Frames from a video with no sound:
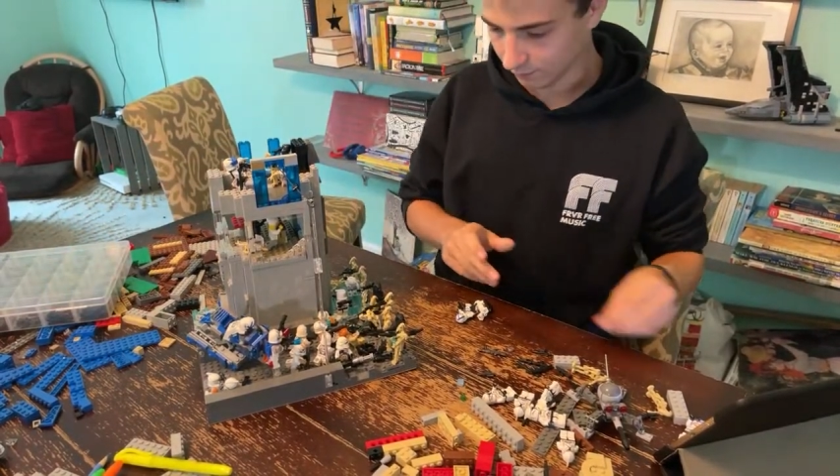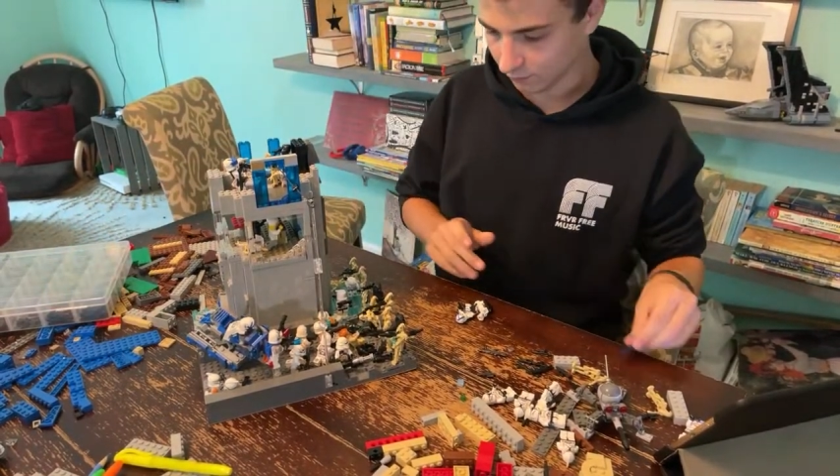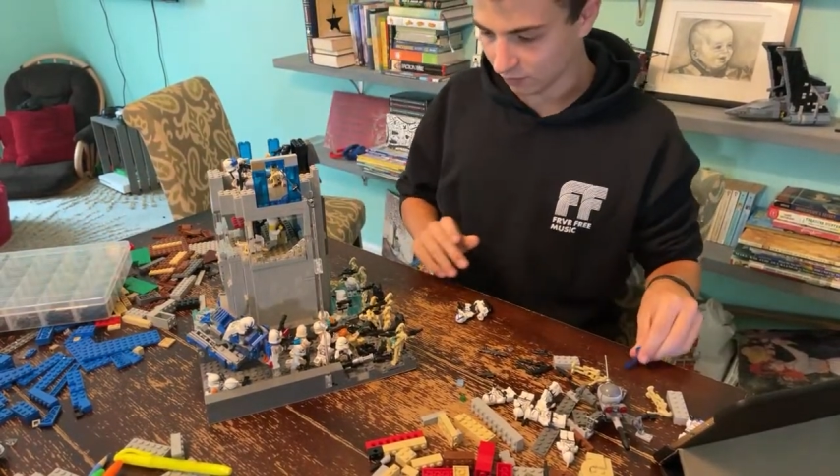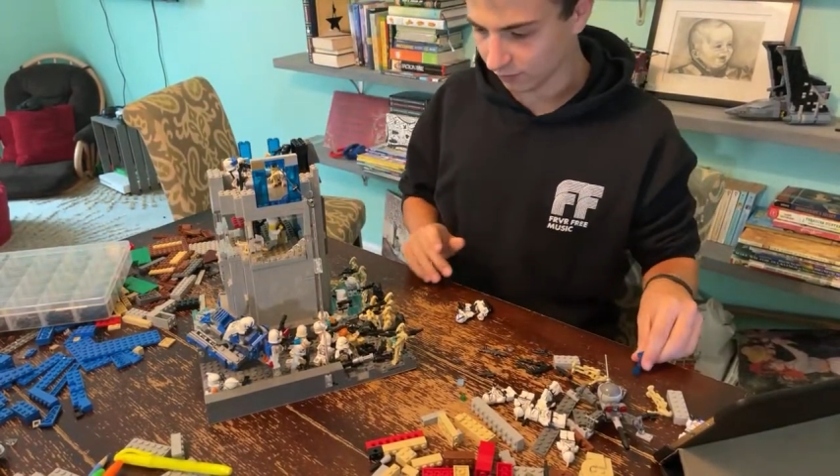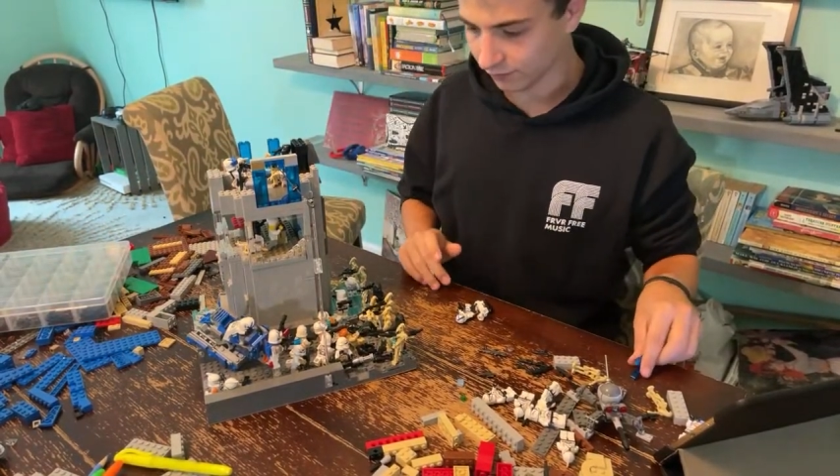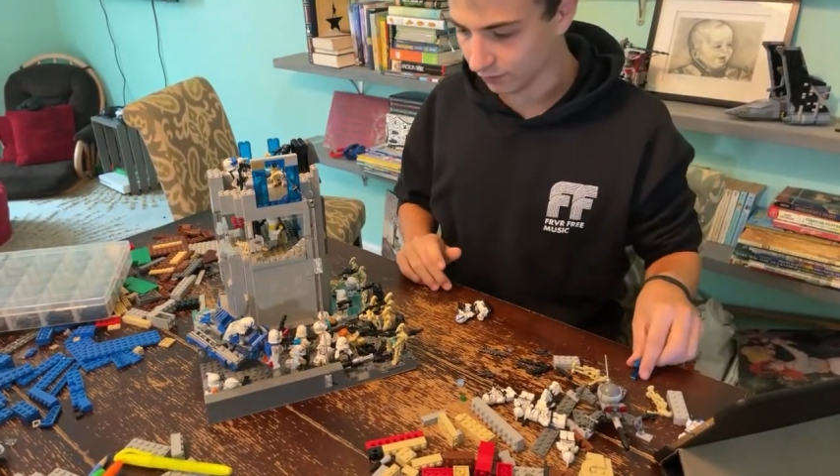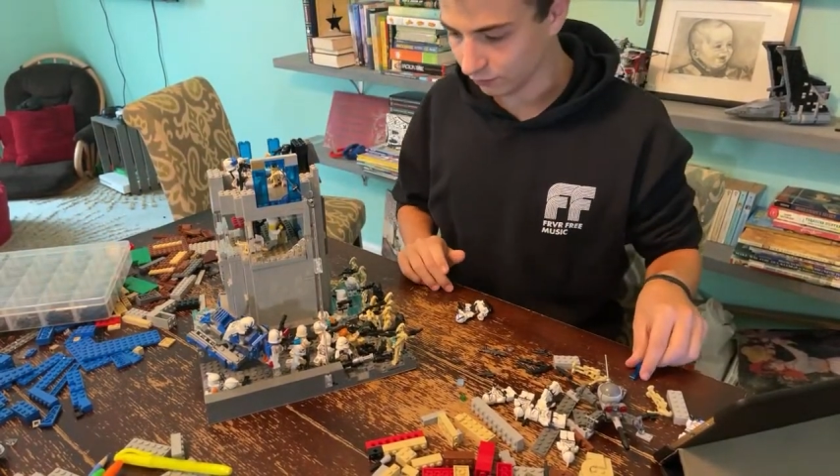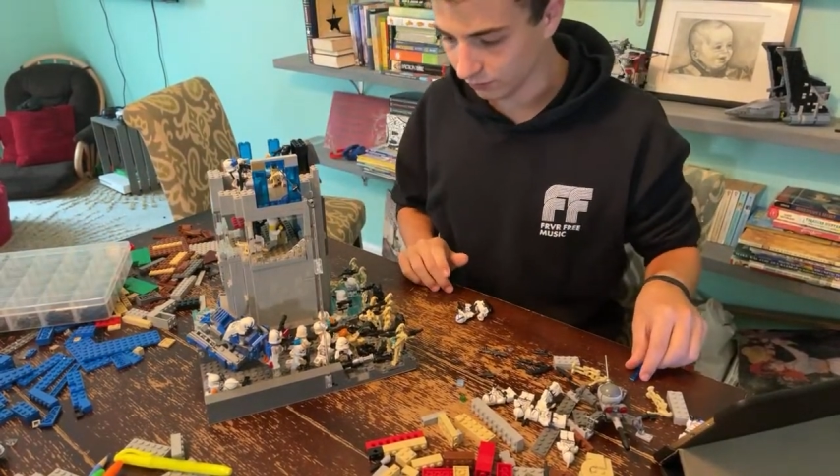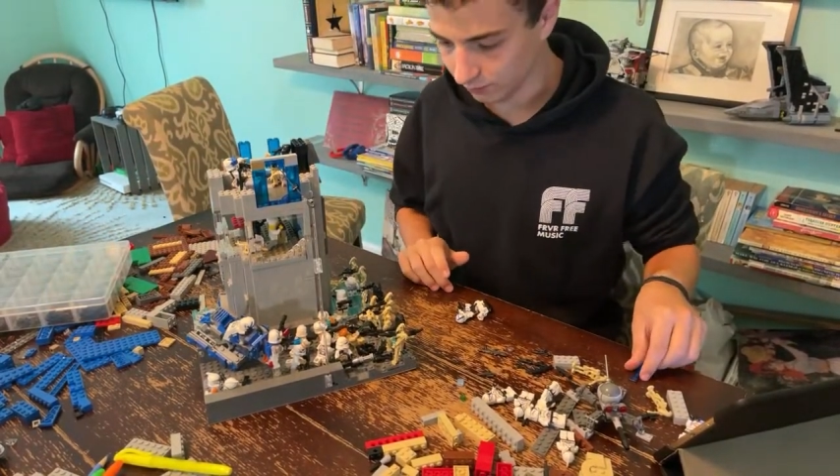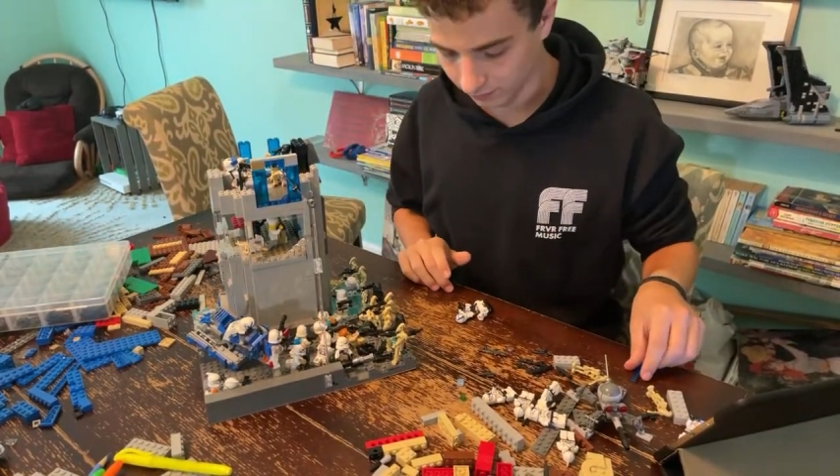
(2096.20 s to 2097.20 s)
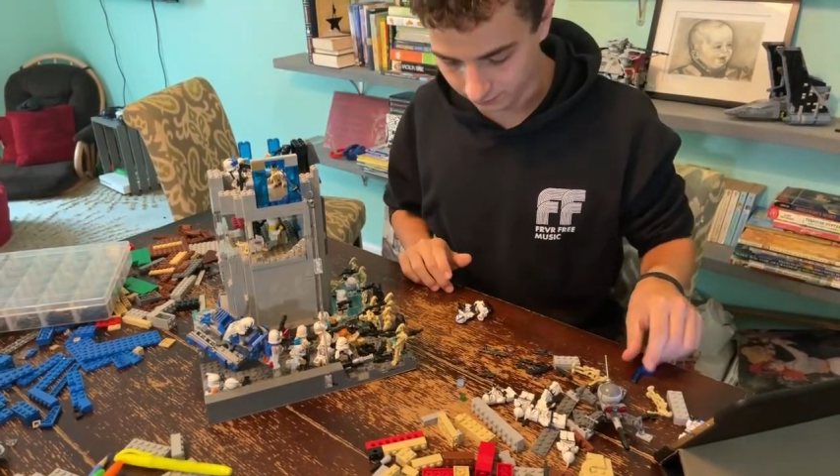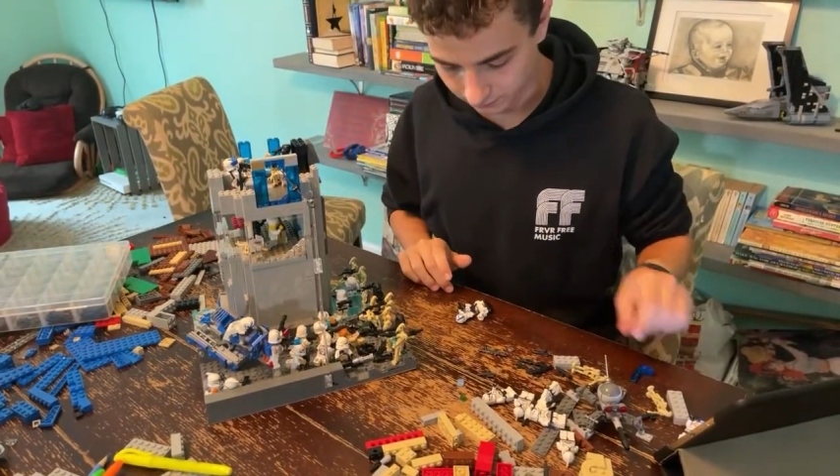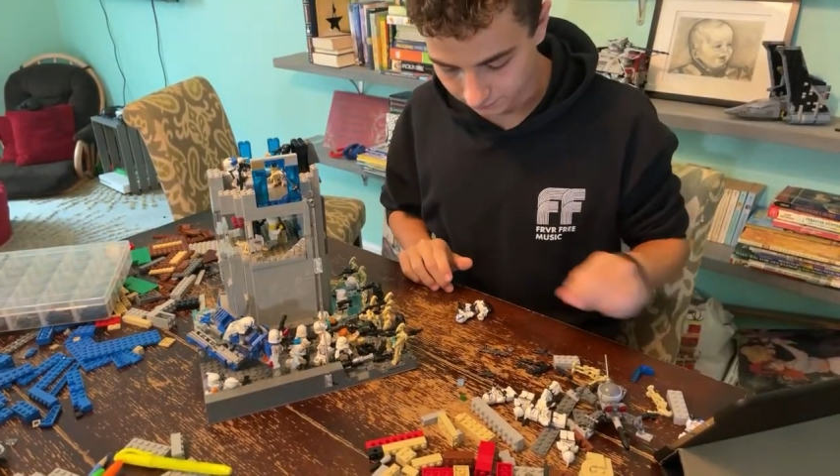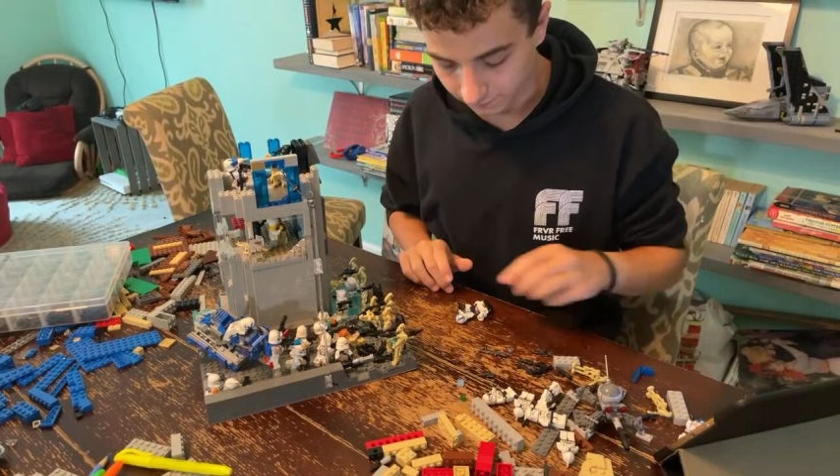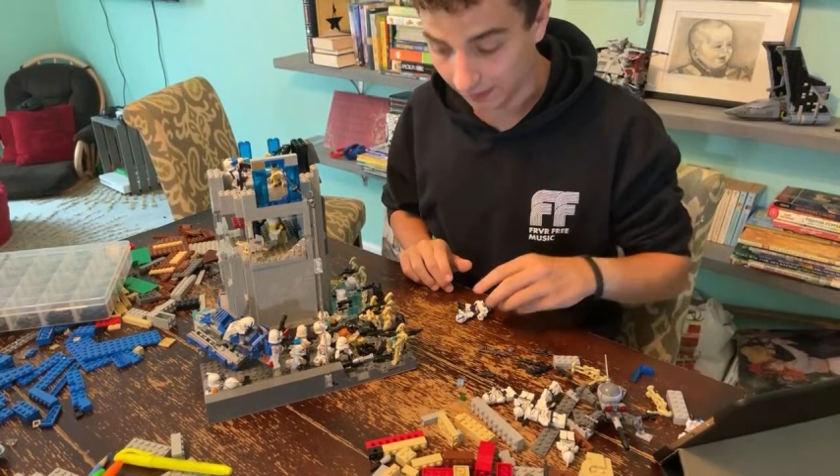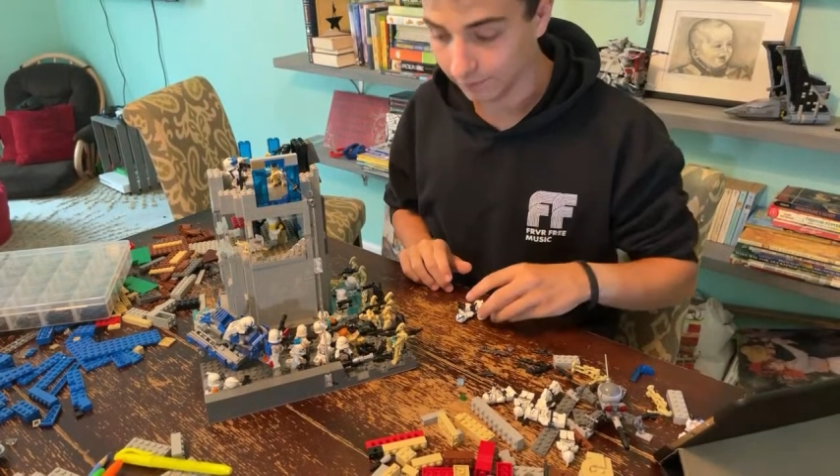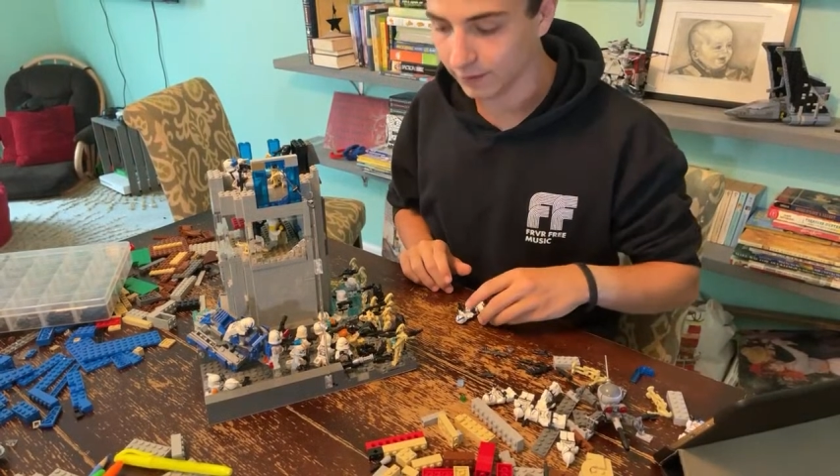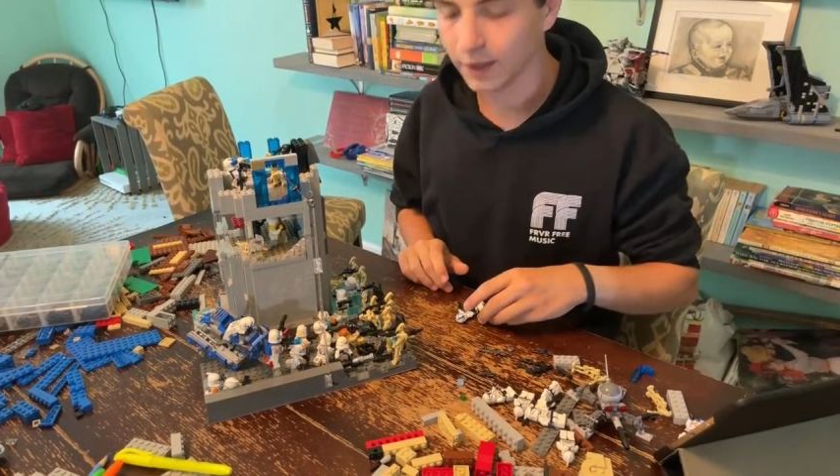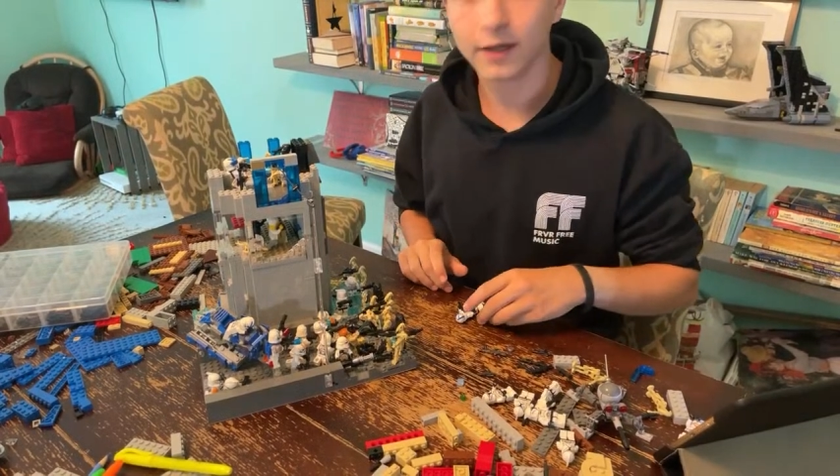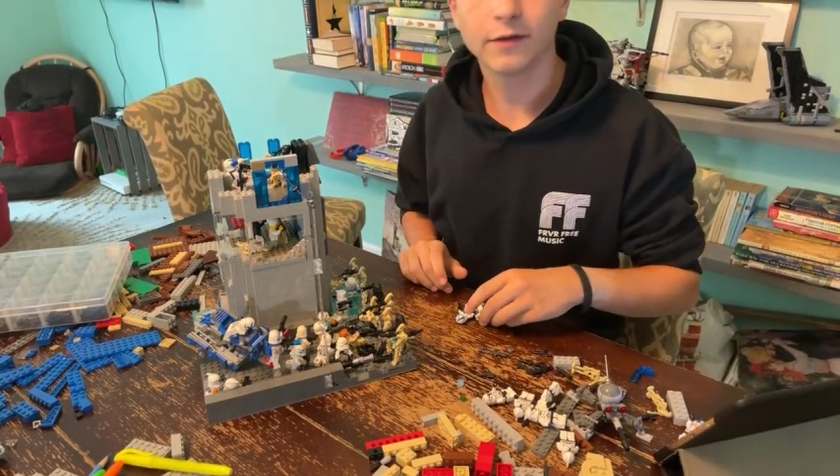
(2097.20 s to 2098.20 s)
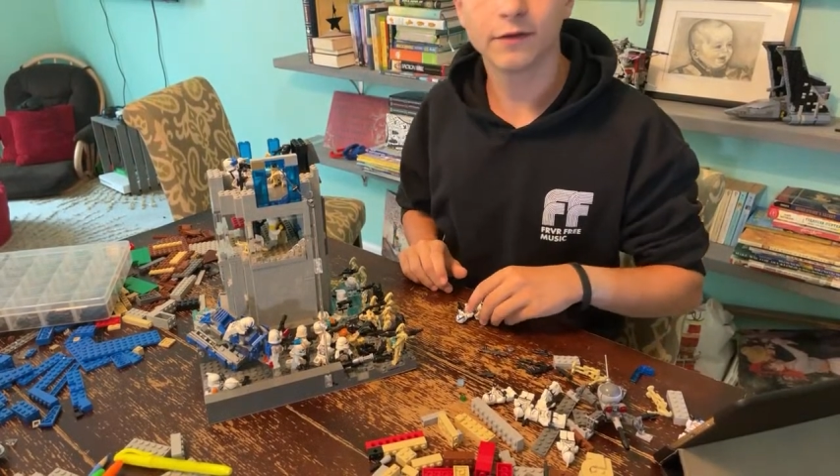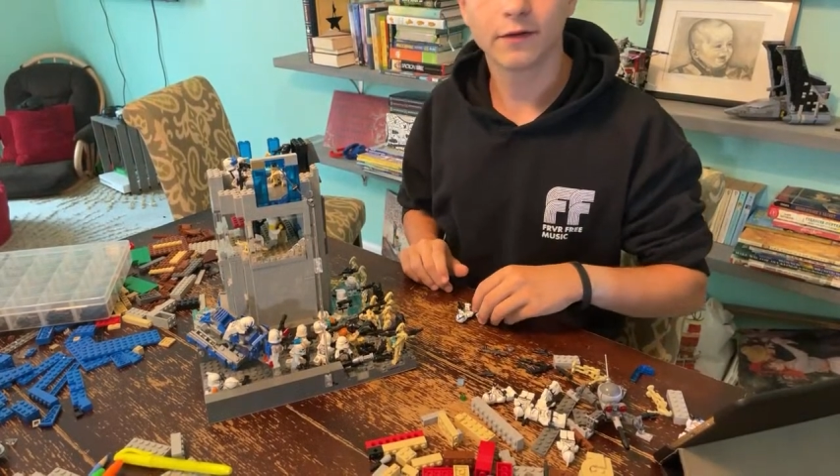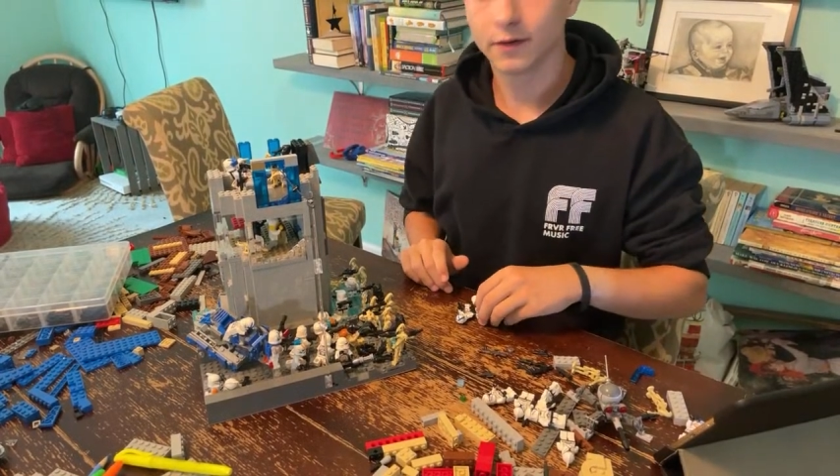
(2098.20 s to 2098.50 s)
cross-country runs 5Ks.